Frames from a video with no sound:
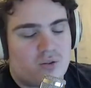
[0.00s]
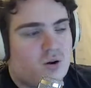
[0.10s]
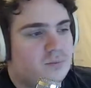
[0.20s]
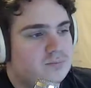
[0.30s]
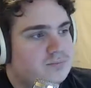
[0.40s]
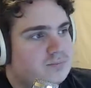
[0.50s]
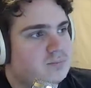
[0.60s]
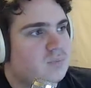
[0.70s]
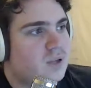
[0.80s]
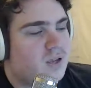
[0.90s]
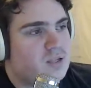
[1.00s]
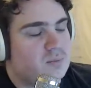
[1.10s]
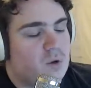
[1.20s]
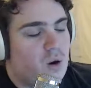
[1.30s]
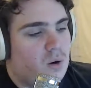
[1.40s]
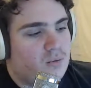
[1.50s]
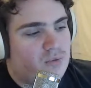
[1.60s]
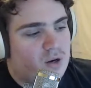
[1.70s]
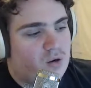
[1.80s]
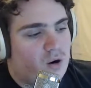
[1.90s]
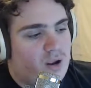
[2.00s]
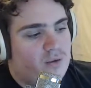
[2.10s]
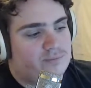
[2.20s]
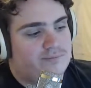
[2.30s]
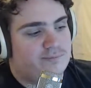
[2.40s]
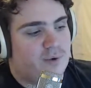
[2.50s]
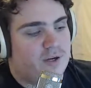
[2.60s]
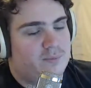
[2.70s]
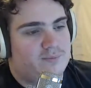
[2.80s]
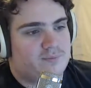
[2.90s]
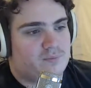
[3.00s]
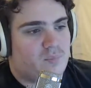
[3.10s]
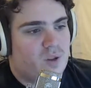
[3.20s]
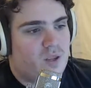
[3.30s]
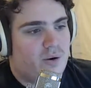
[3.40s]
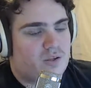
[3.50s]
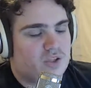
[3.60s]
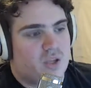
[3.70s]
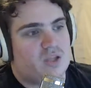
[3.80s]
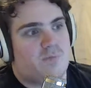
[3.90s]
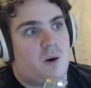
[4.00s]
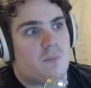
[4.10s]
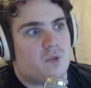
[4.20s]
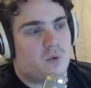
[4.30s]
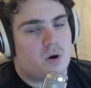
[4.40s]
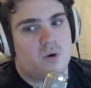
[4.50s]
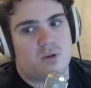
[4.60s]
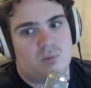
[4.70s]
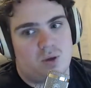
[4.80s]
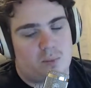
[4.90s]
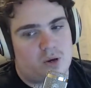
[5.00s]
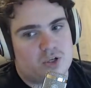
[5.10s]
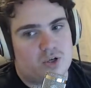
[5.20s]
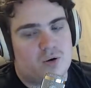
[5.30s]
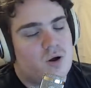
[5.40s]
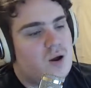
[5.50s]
them and gets them going, then great, but it's a bump in the road in the big picture.